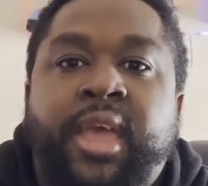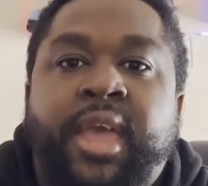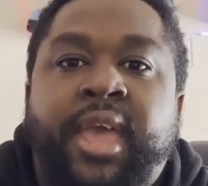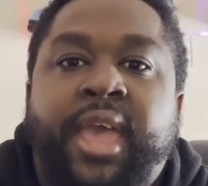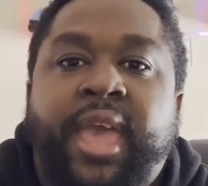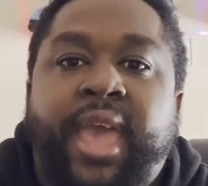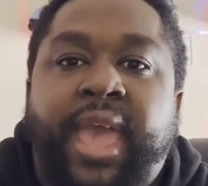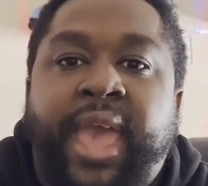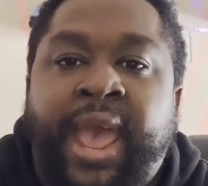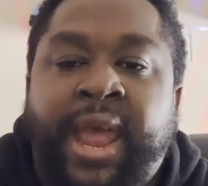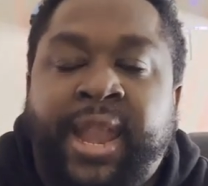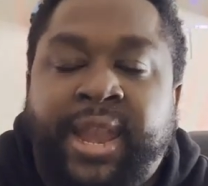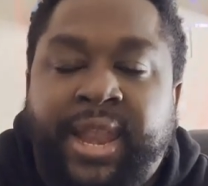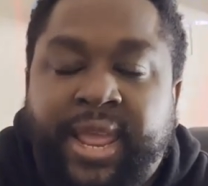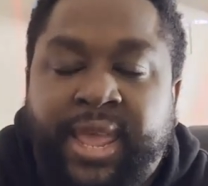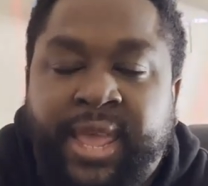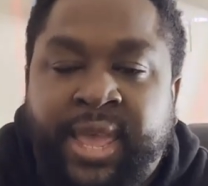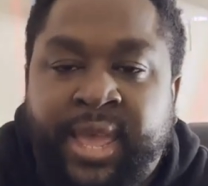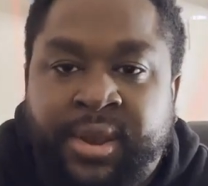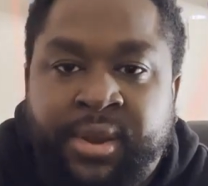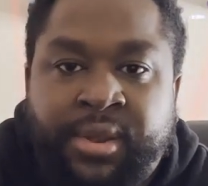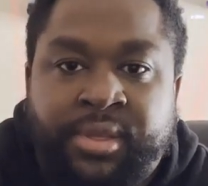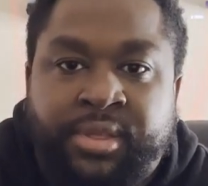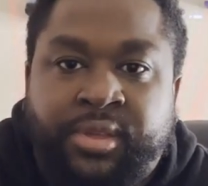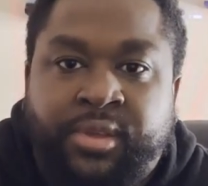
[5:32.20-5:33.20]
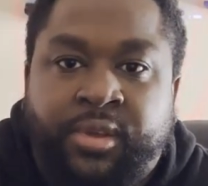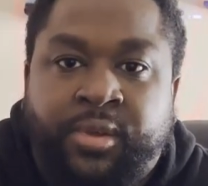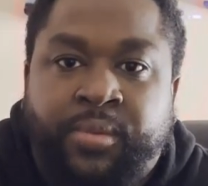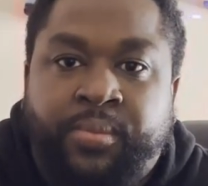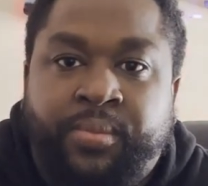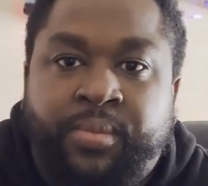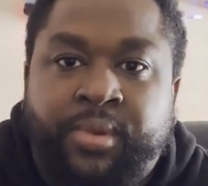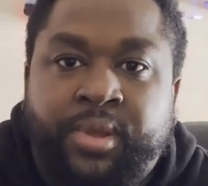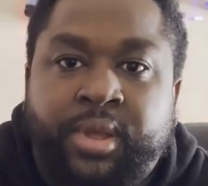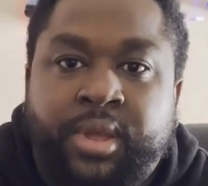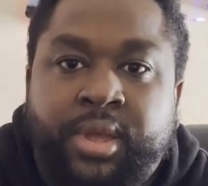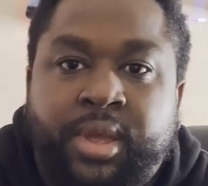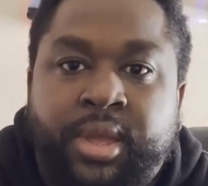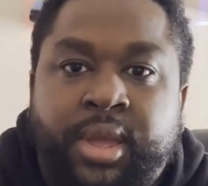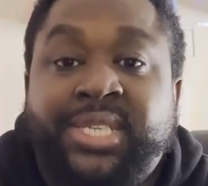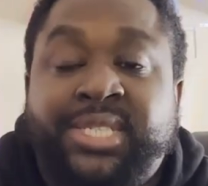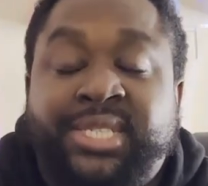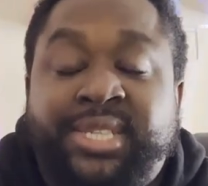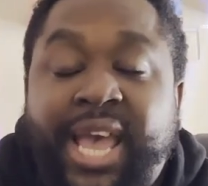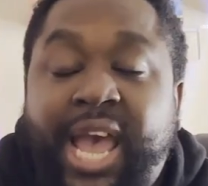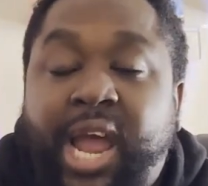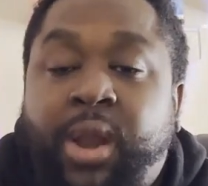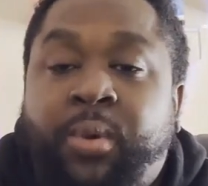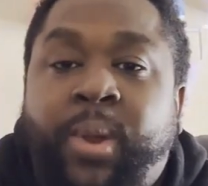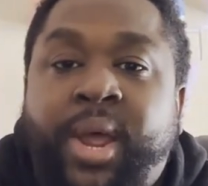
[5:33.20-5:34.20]
and enter them.
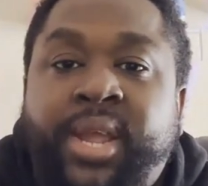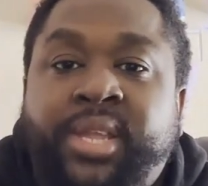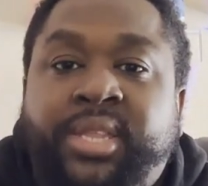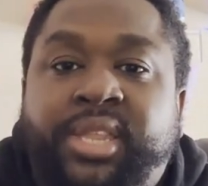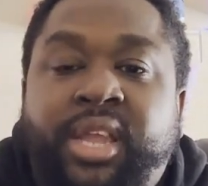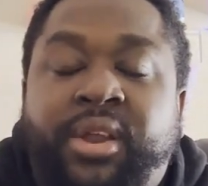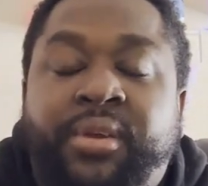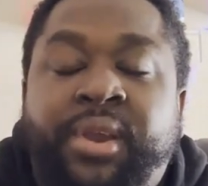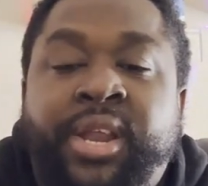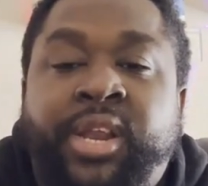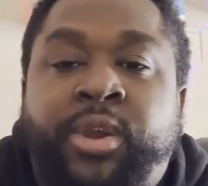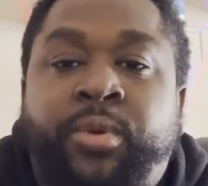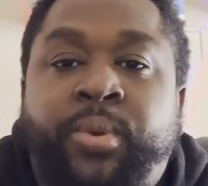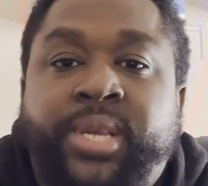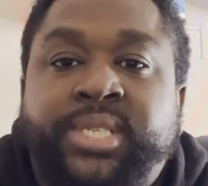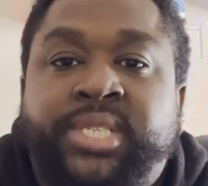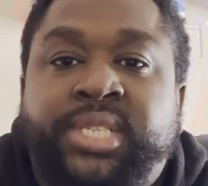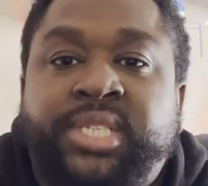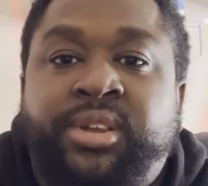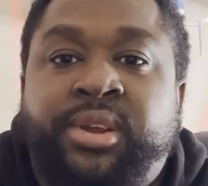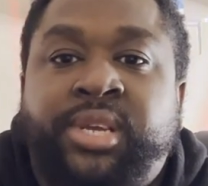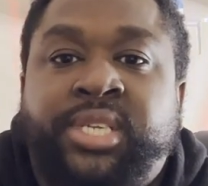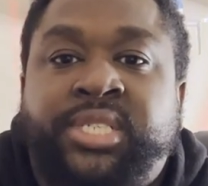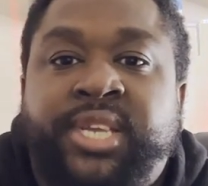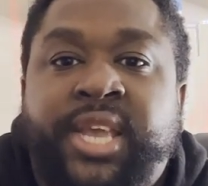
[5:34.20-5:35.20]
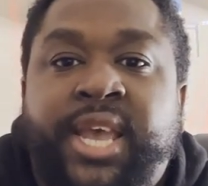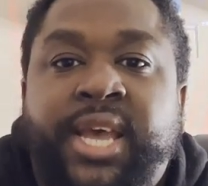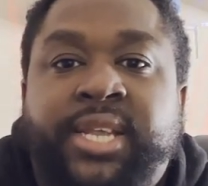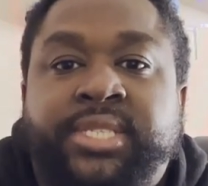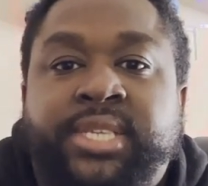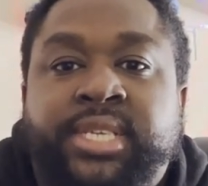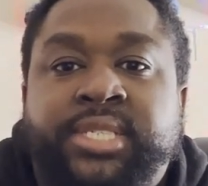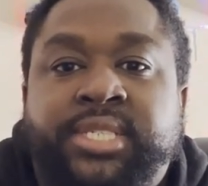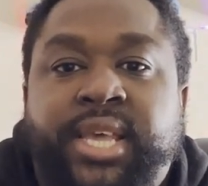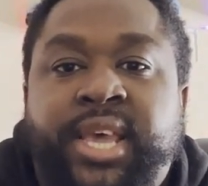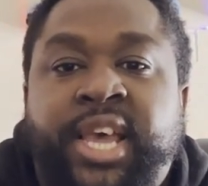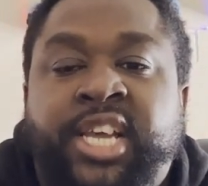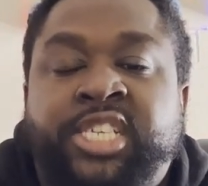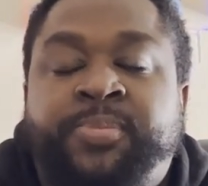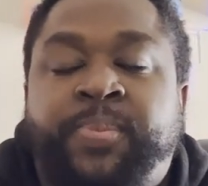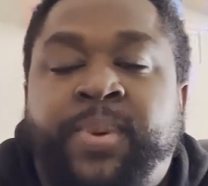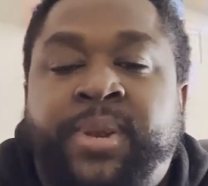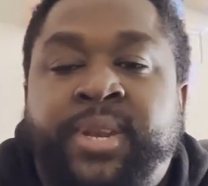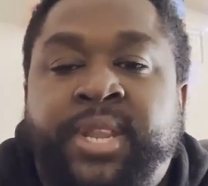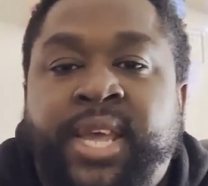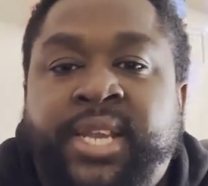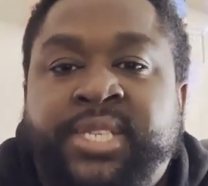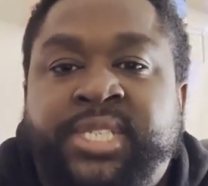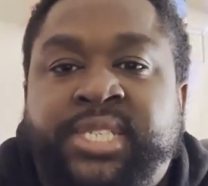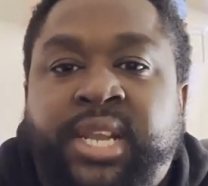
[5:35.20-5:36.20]
That right there increases your chances
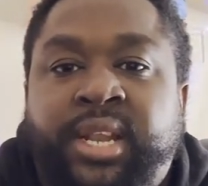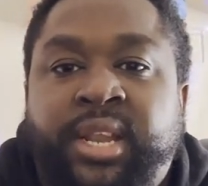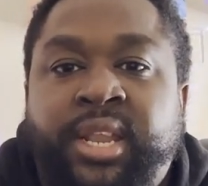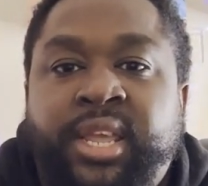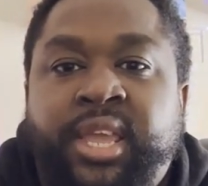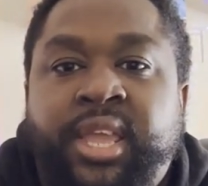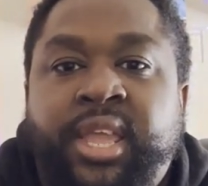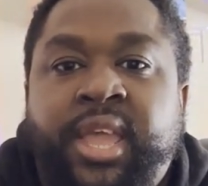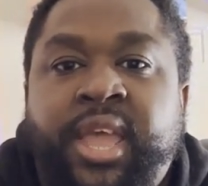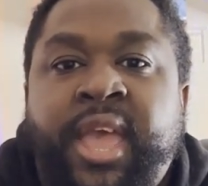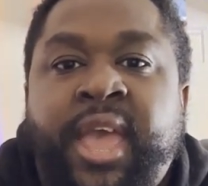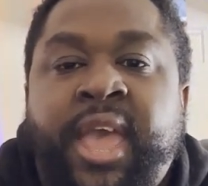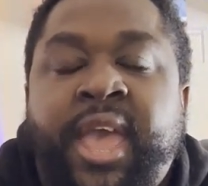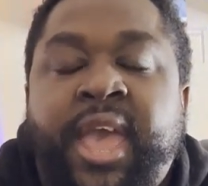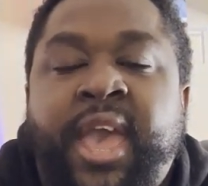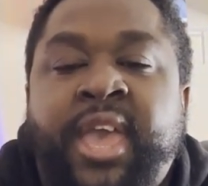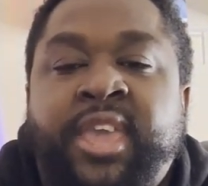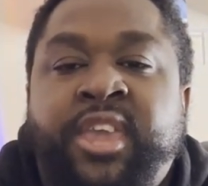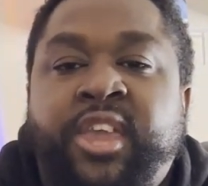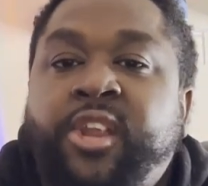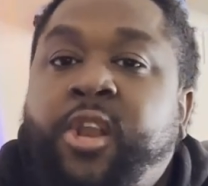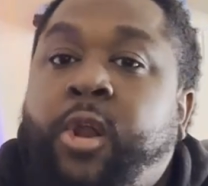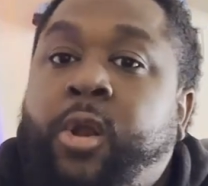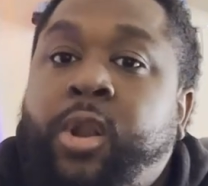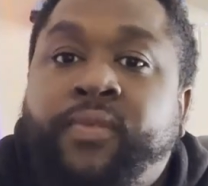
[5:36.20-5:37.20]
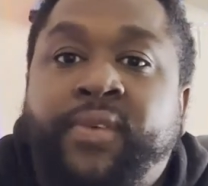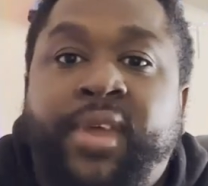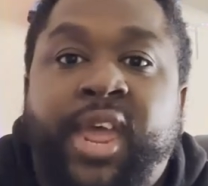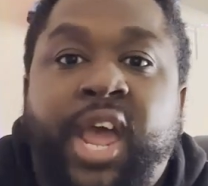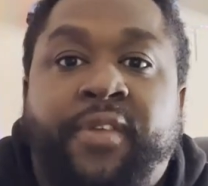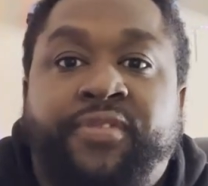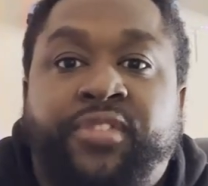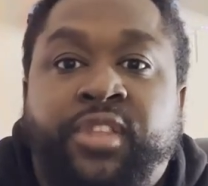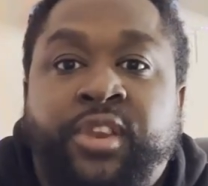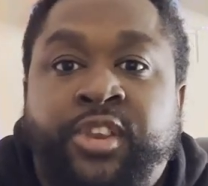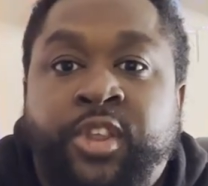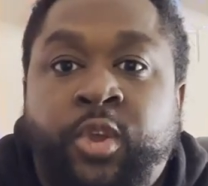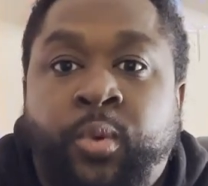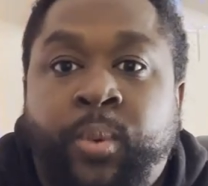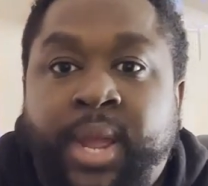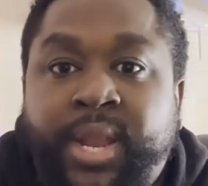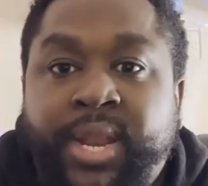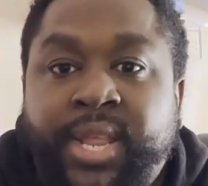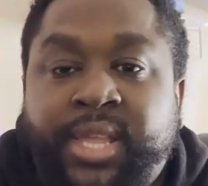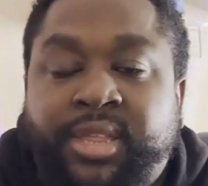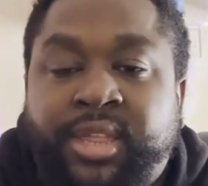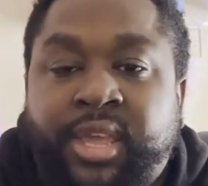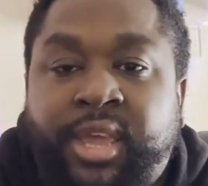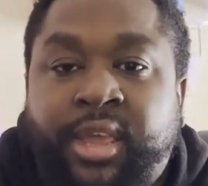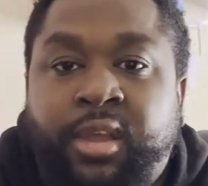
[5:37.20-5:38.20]
exponentially, and you don't even have to do
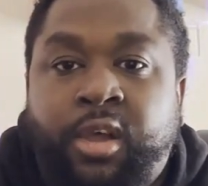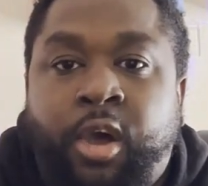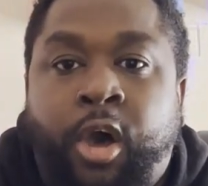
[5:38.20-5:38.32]
anything.